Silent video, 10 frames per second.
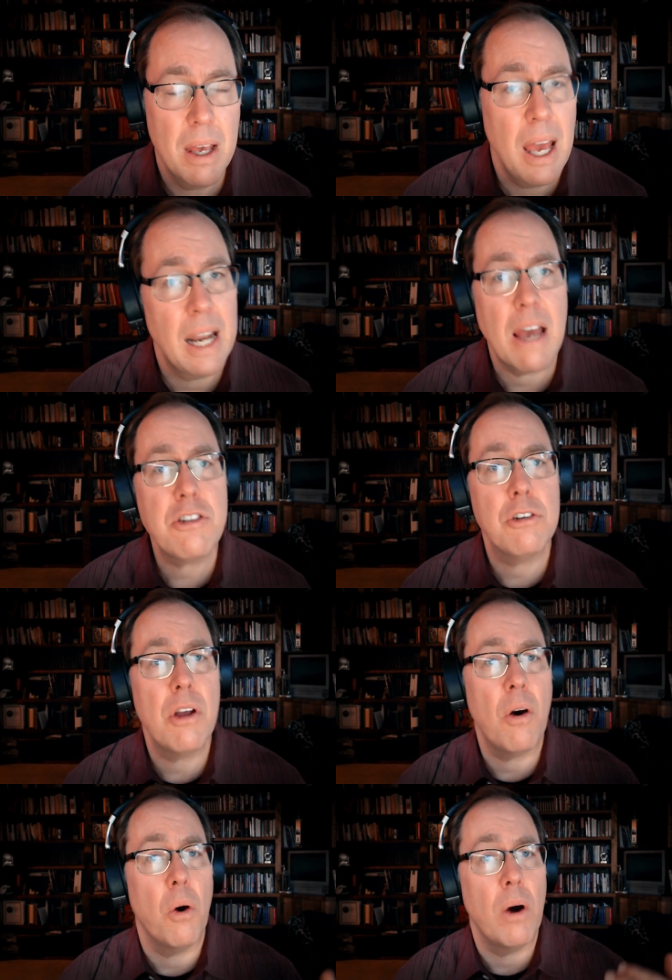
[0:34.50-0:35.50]
And as you
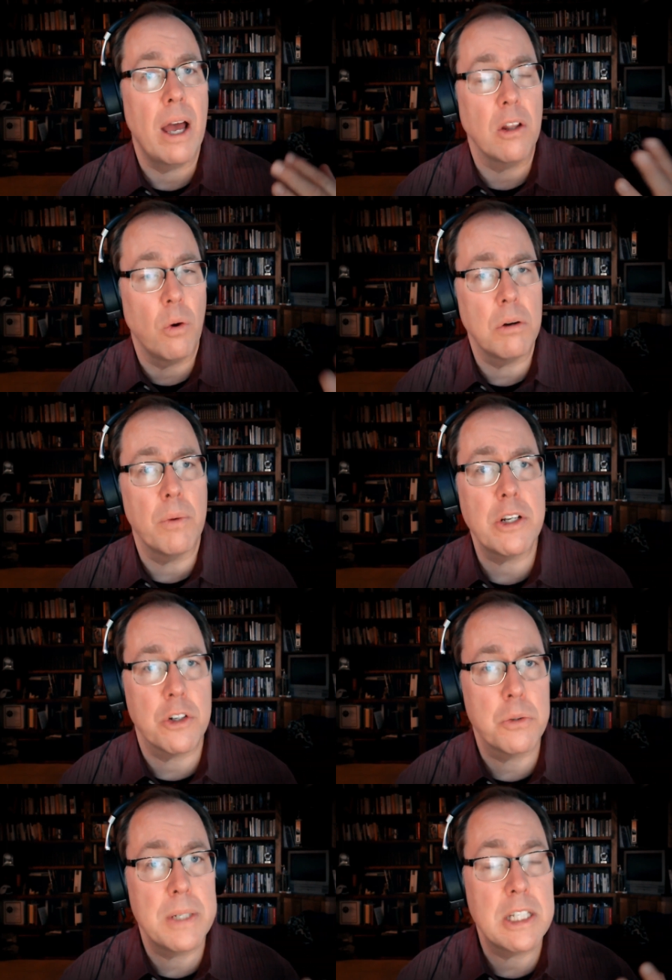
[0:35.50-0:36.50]
know, at Lord and
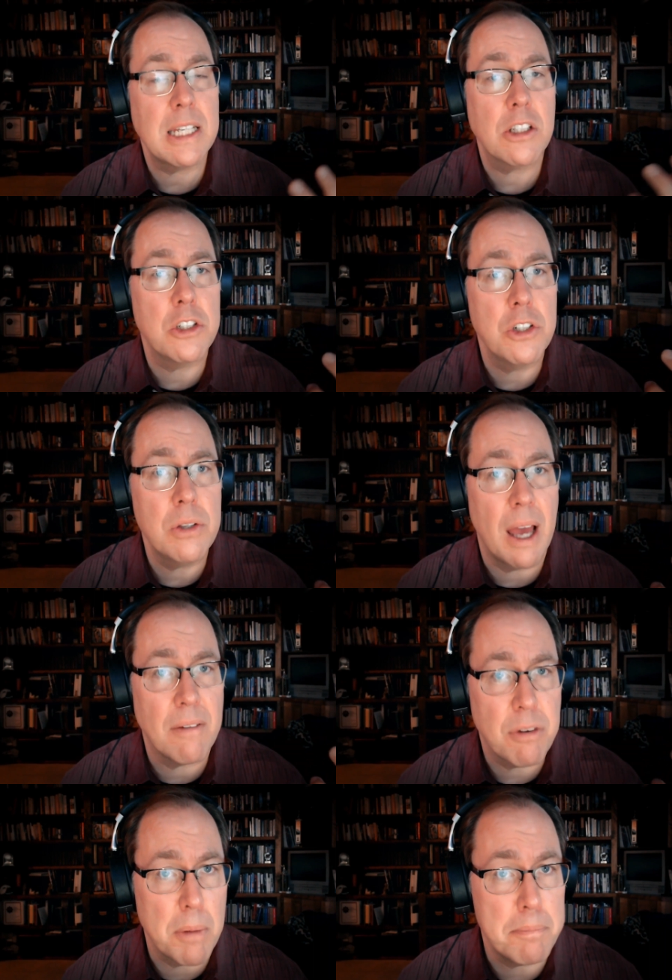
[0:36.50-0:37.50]
Richards, we seek to do that
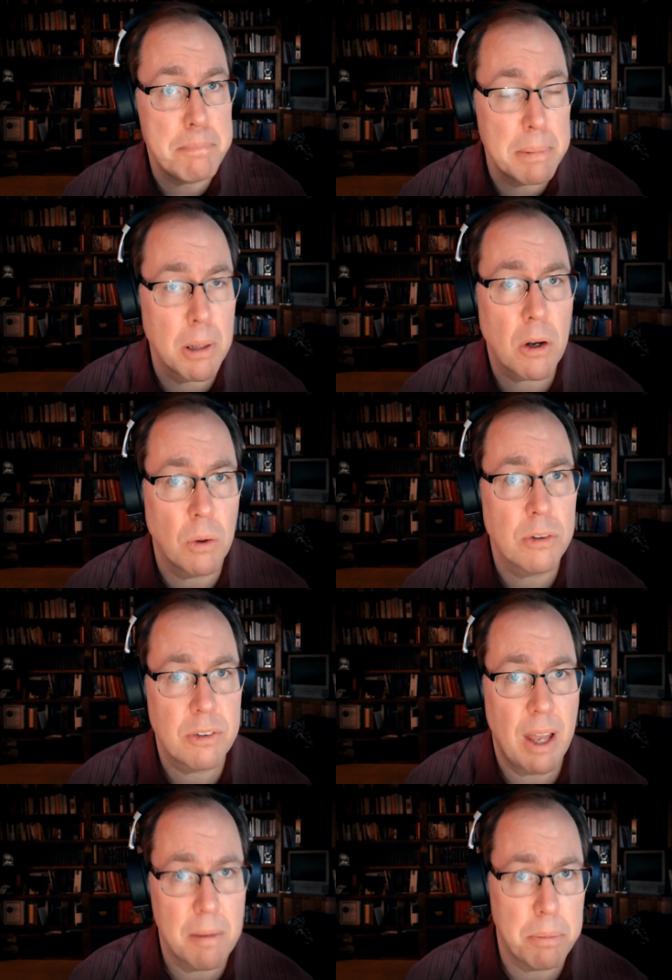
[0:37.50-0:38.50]
from a biblical
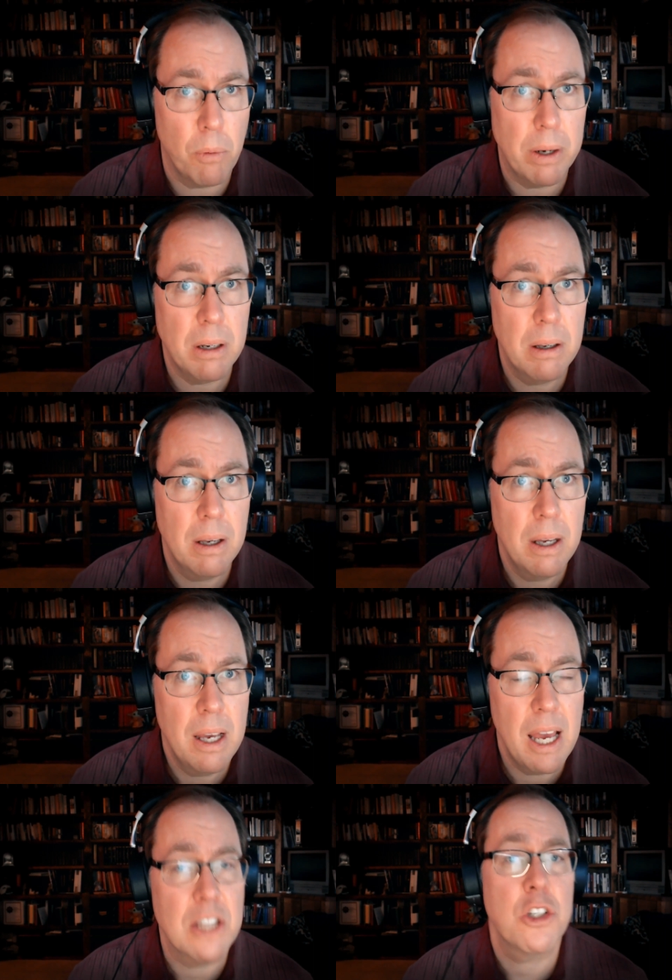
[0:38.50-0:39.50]
standpoint.
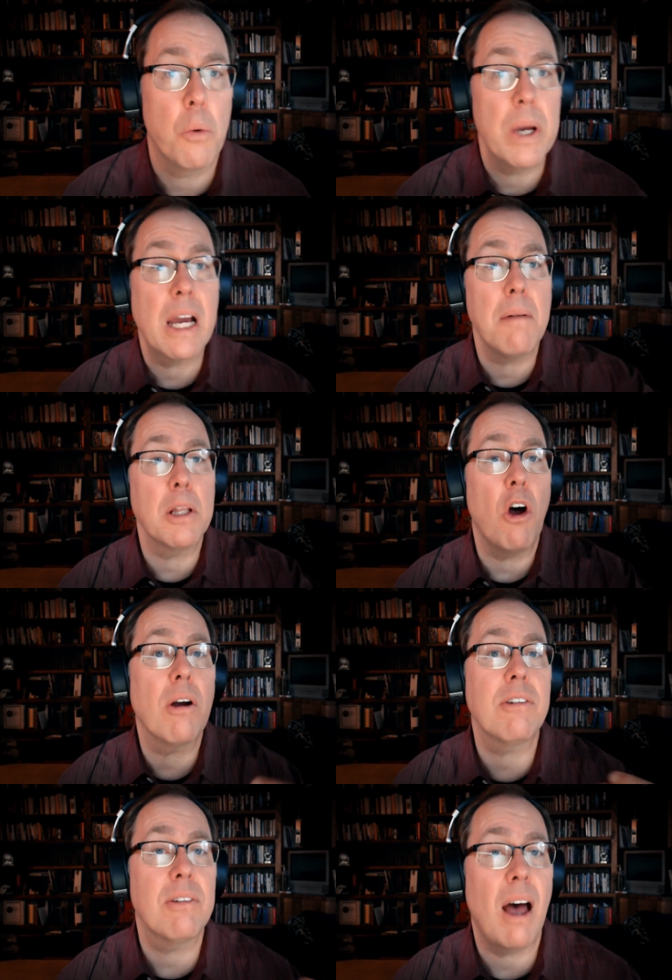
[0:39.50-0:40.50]
And so we come
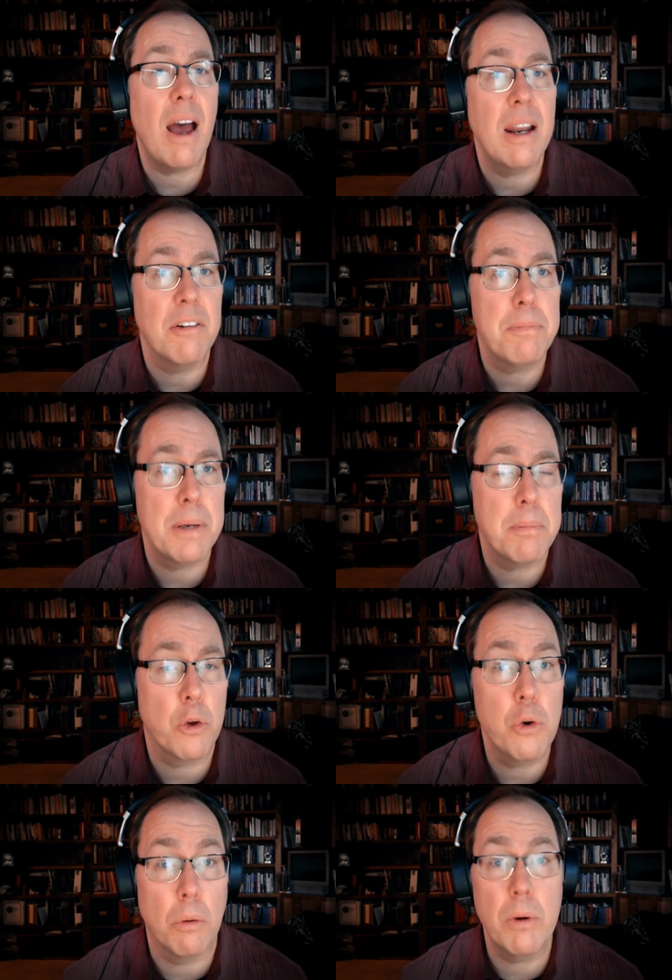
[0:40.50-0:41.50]
alongside of people
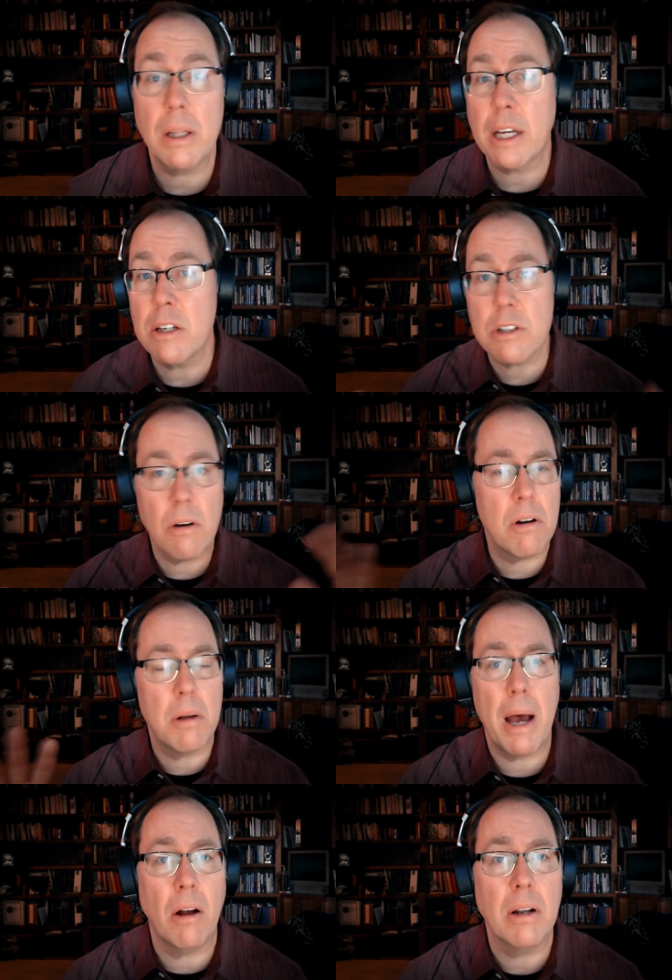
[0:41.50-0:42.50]
who are really concerned
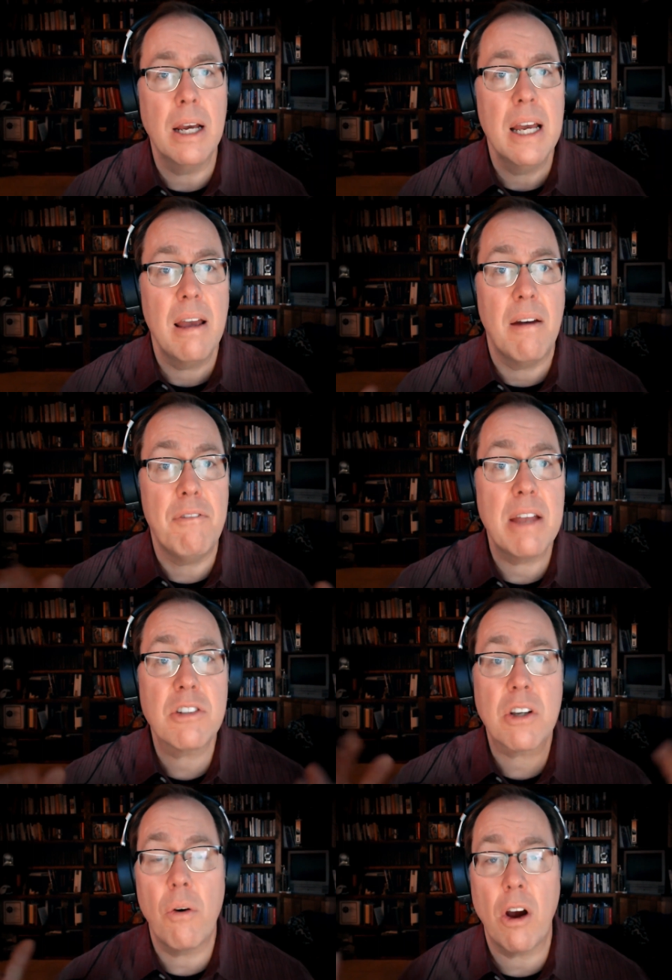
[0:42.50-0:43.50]
about events
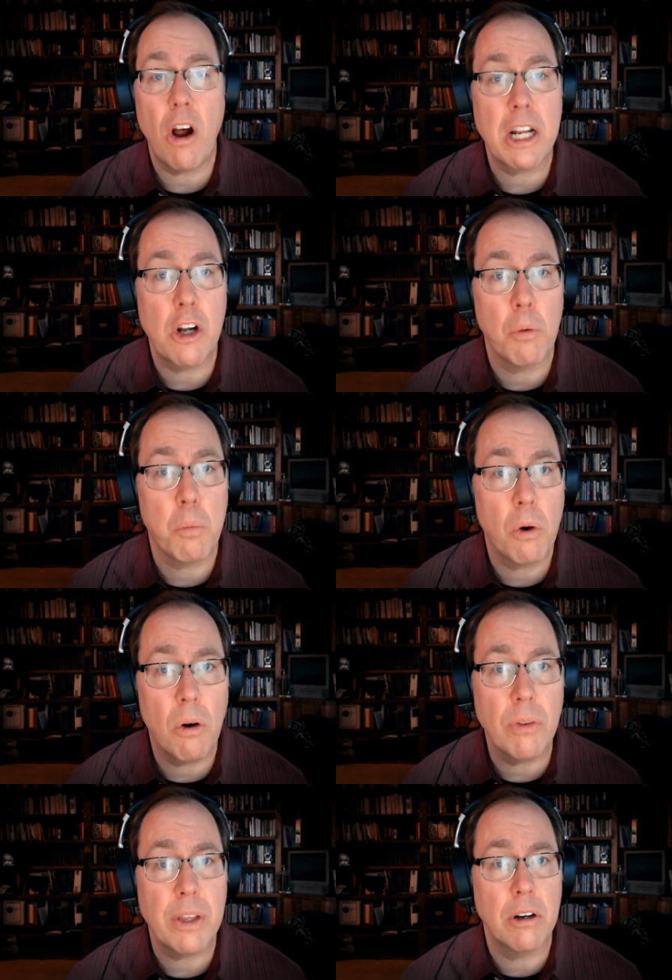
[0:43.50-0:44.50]
going on in our
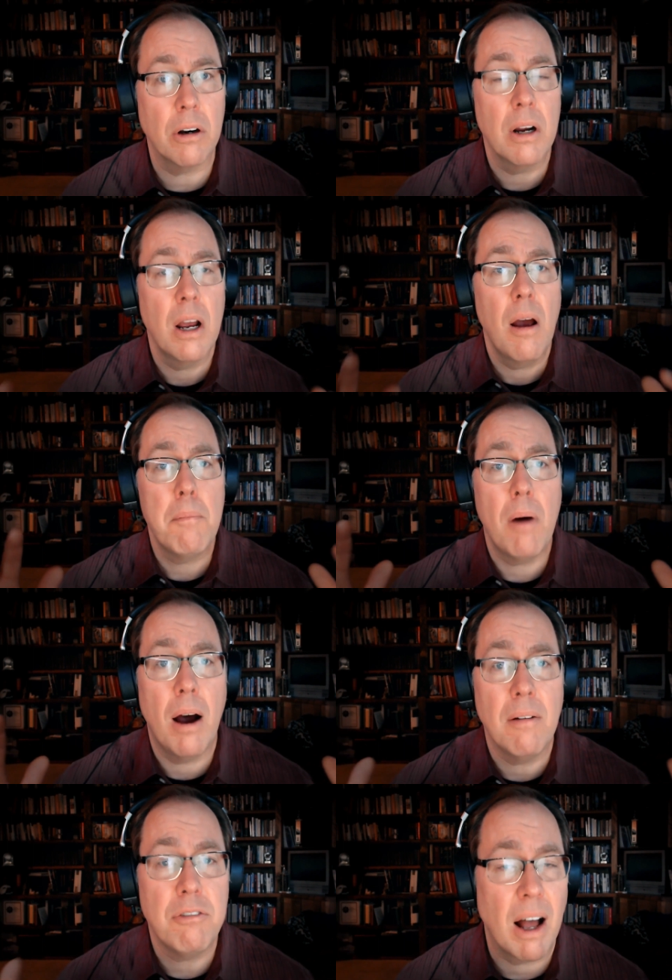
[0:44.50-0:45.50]
world that are
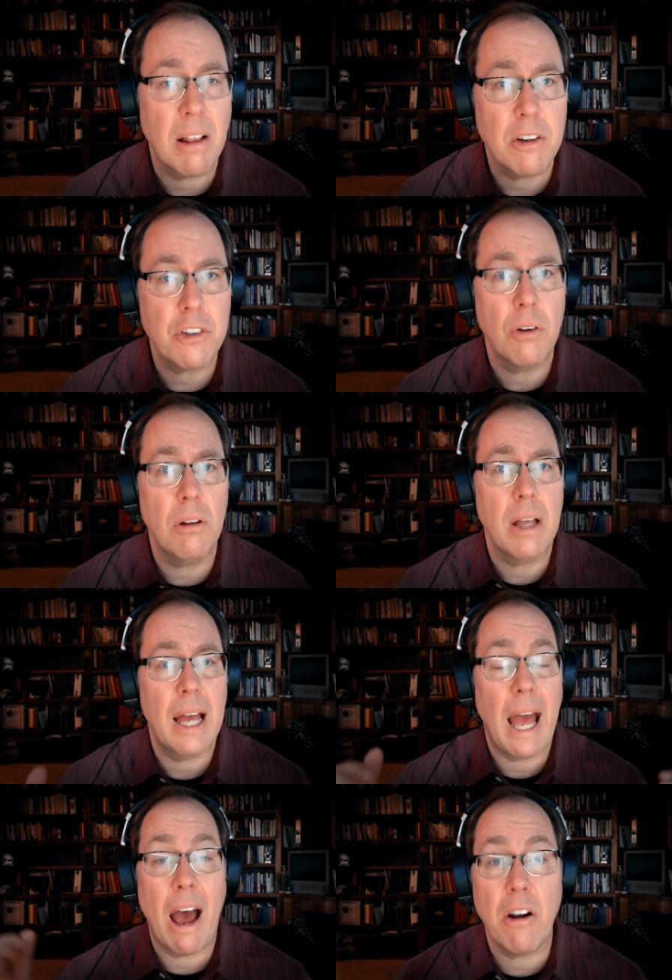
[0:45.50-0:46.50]
uh, volatile,
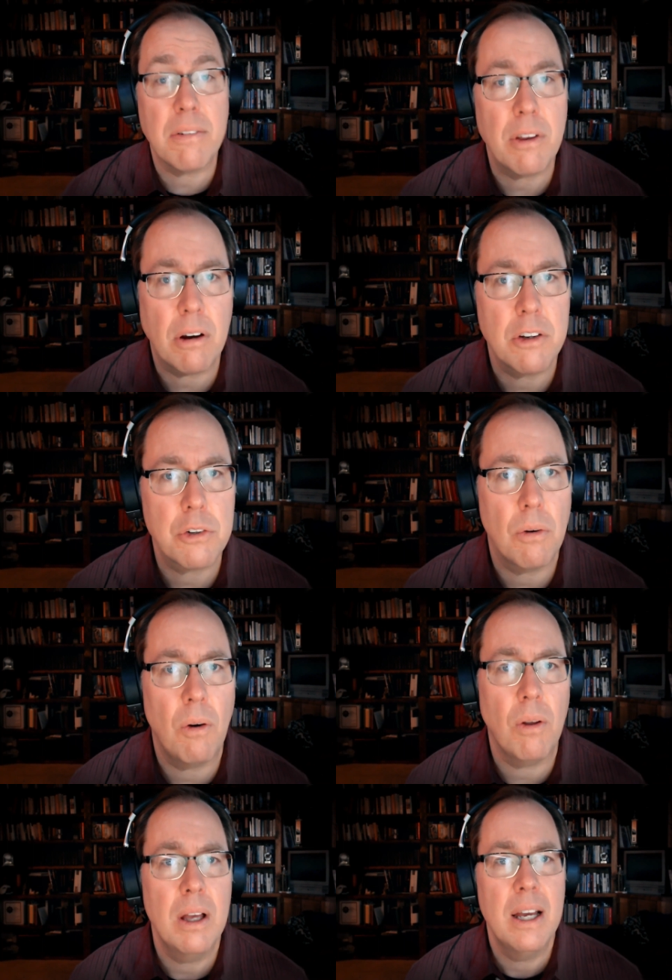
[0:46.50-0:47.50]
out of their control,